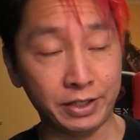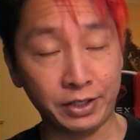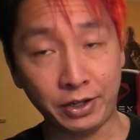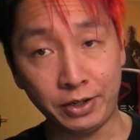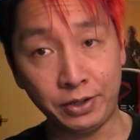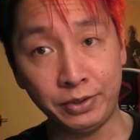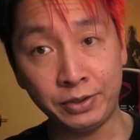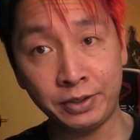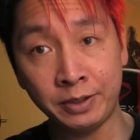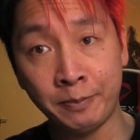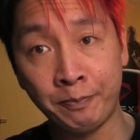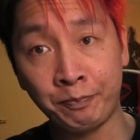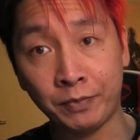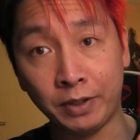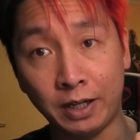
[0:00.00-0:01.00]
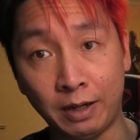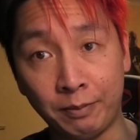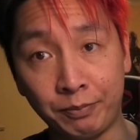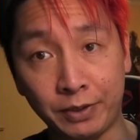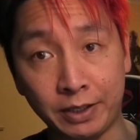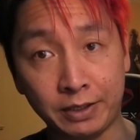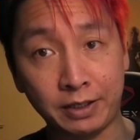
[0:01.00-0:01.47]
goes.
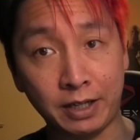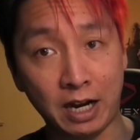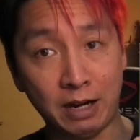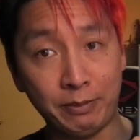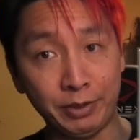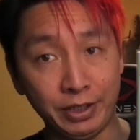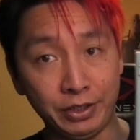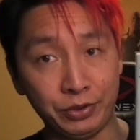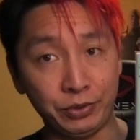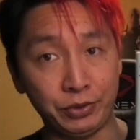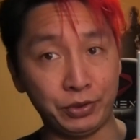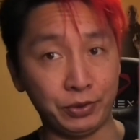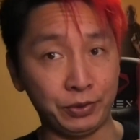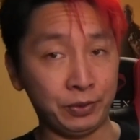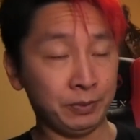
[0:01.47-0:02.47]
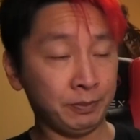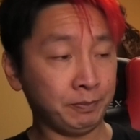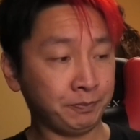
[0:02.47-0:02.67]
Um, that's Karmen issue two.